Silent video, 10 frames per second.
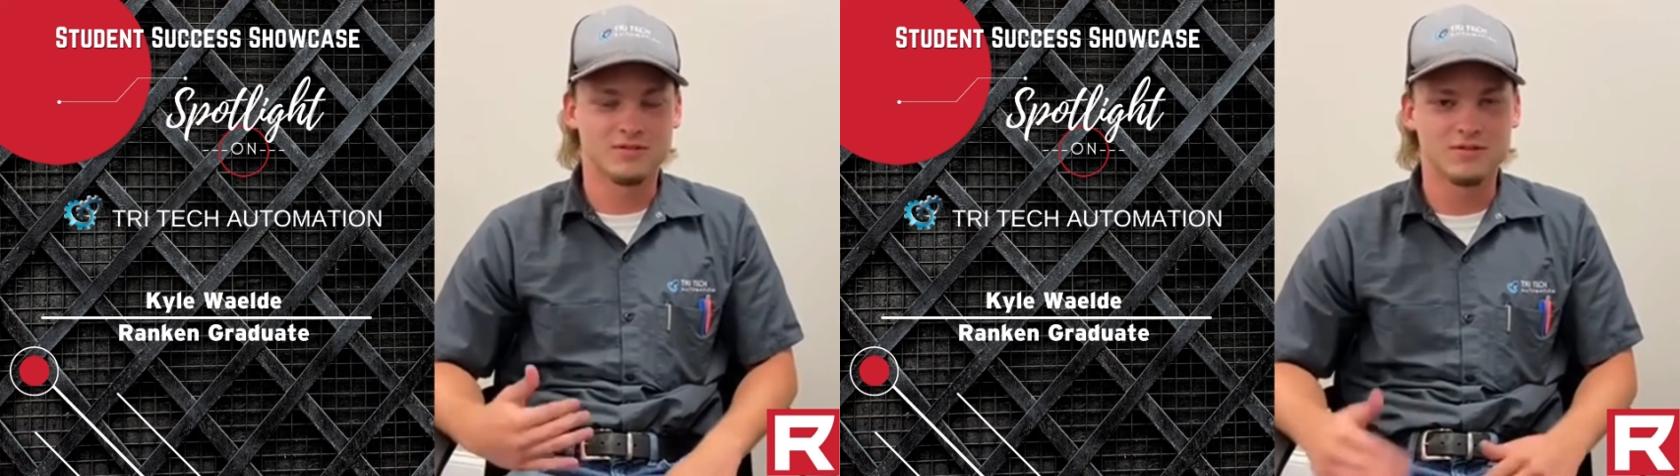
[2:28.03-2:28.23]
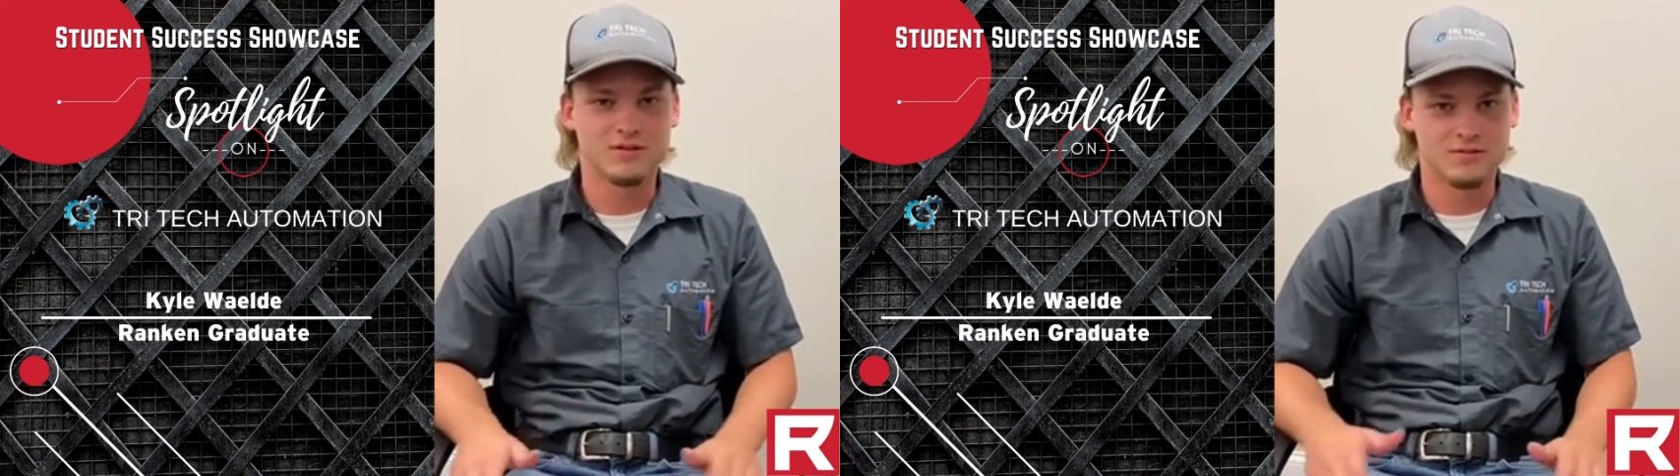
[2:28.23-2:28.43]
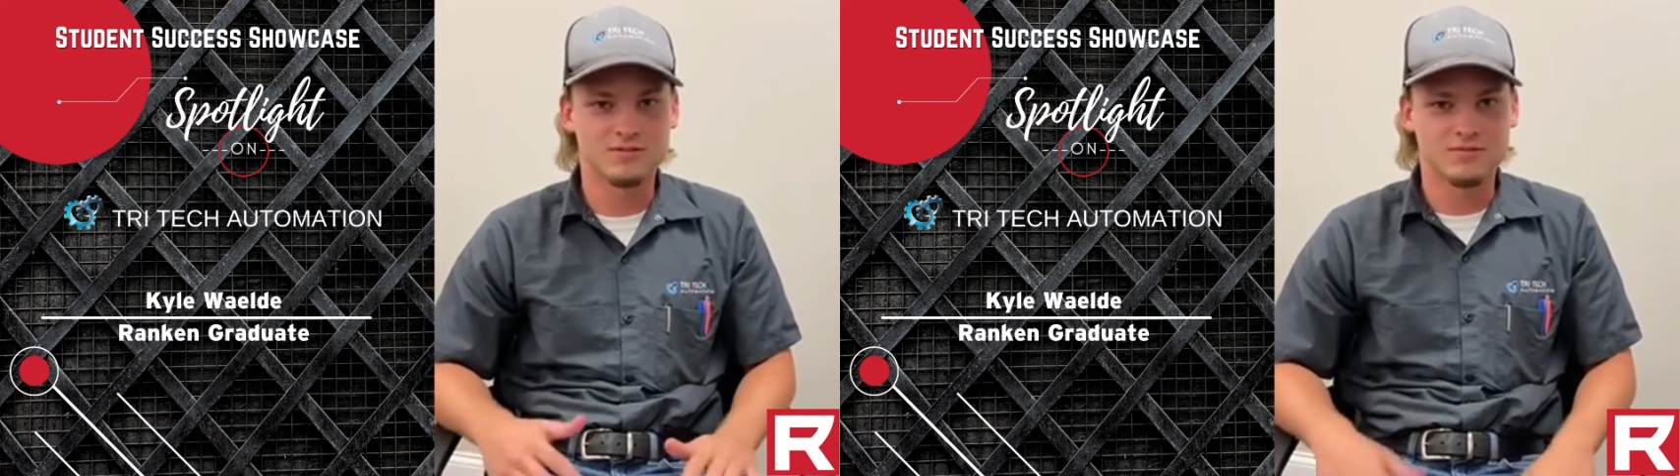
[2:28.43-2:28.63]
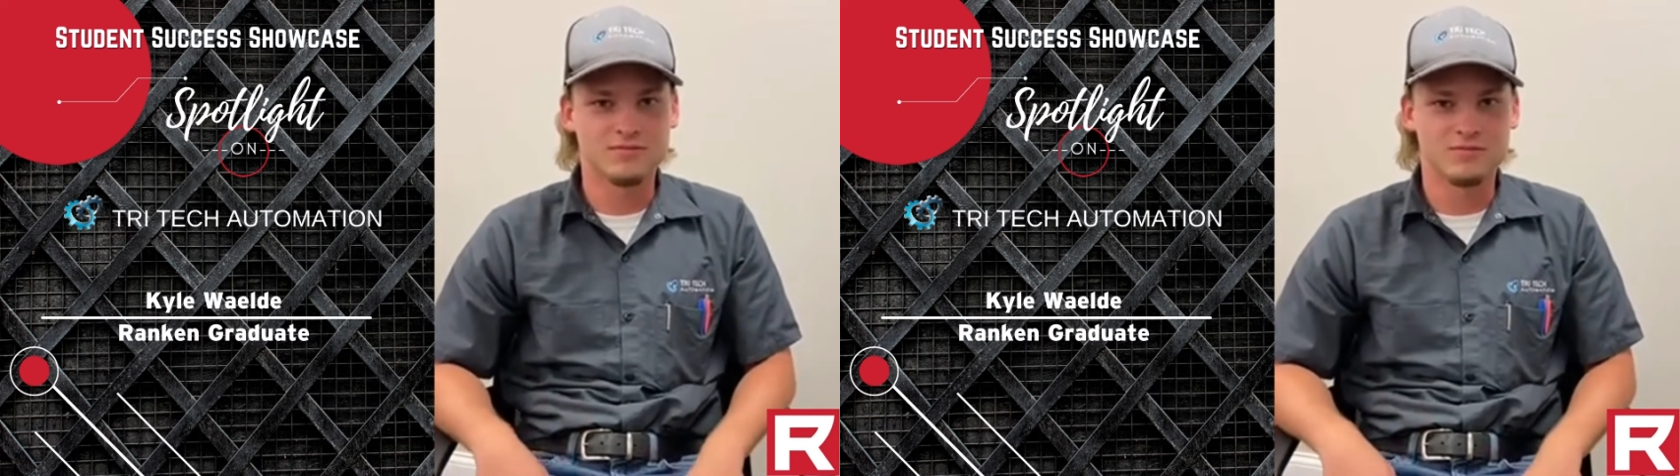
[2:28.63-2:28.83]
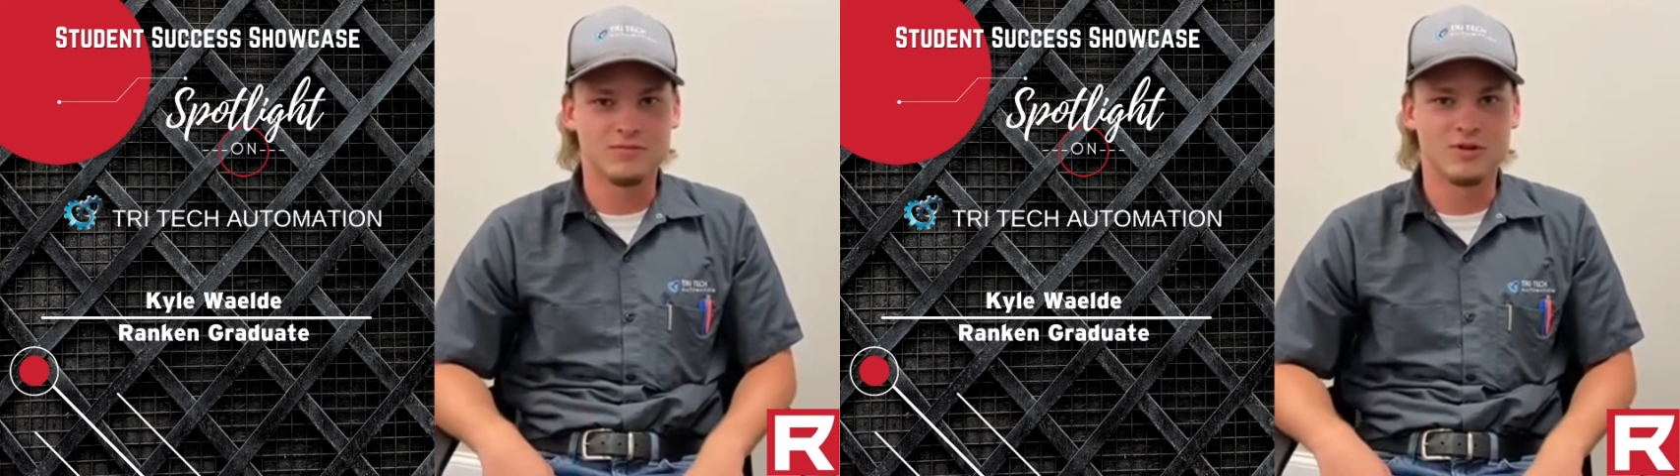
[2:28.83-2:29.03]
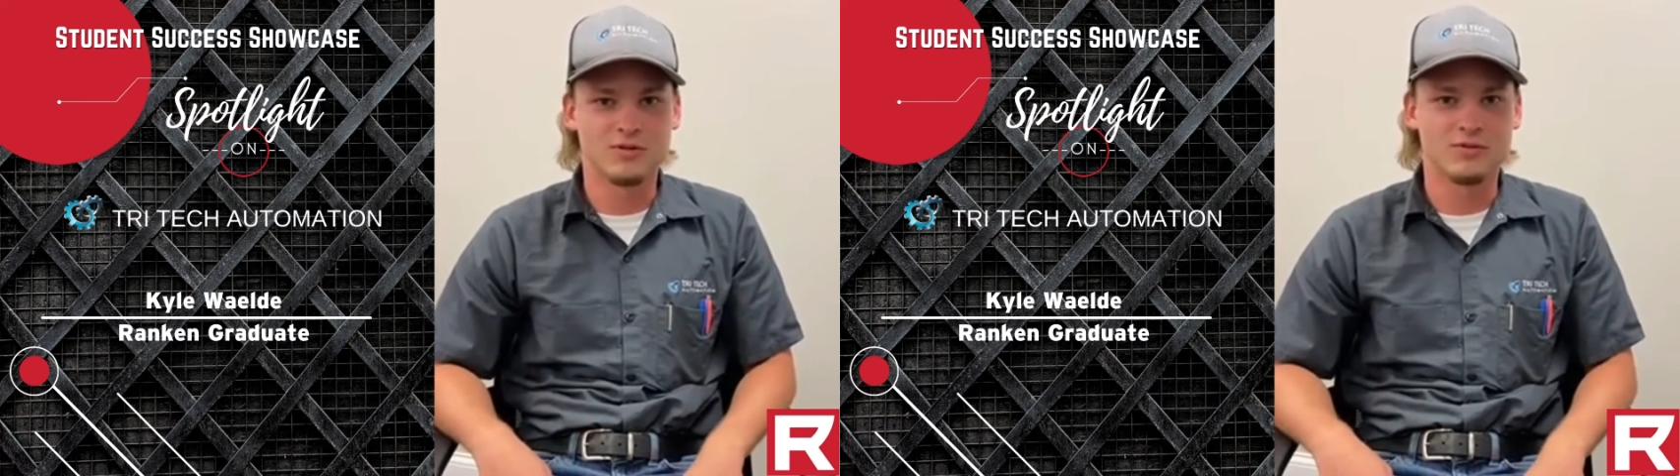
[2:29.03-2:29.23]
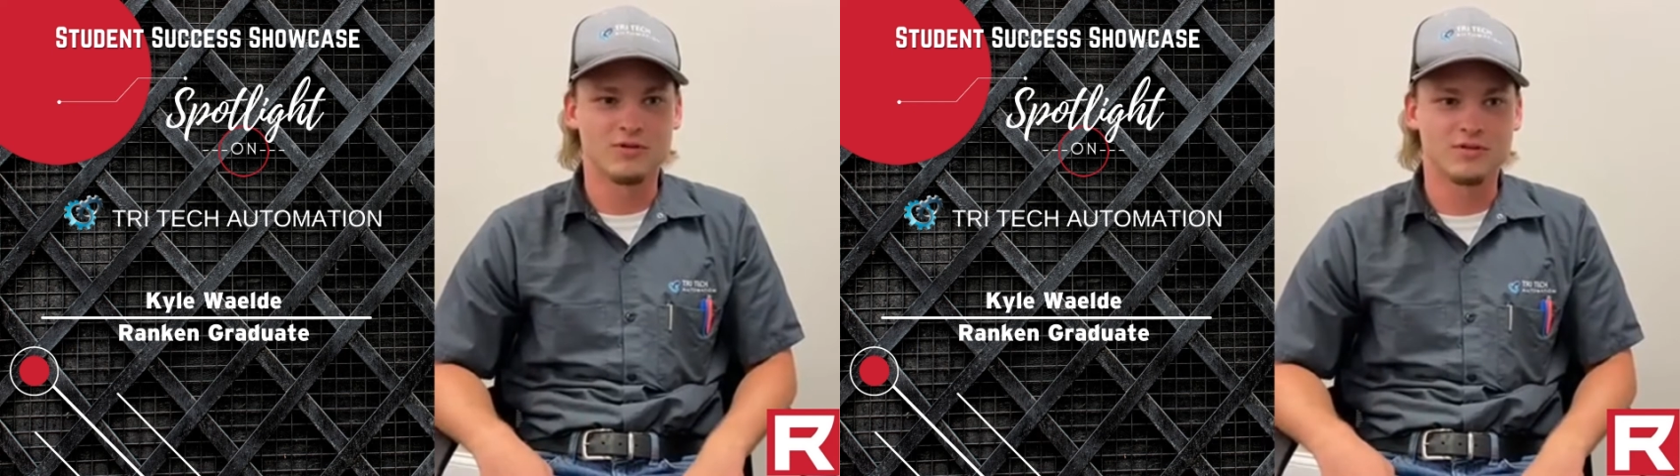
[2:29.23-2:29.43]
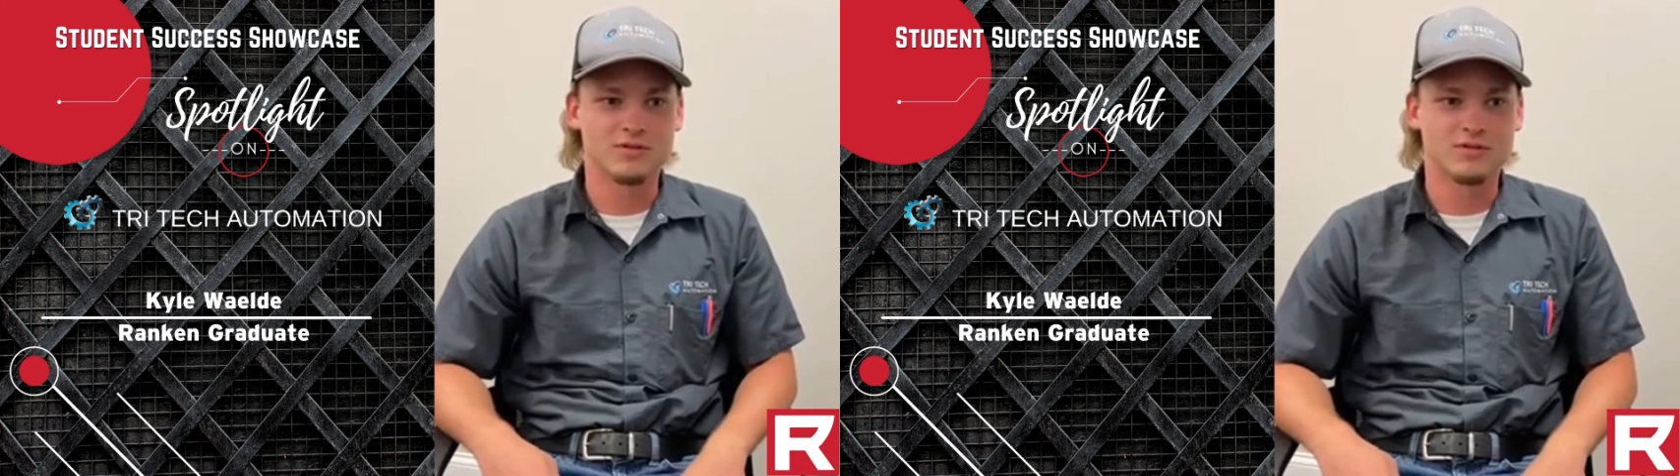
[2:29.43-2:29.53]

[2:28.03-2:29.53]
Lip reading: It's really worth it.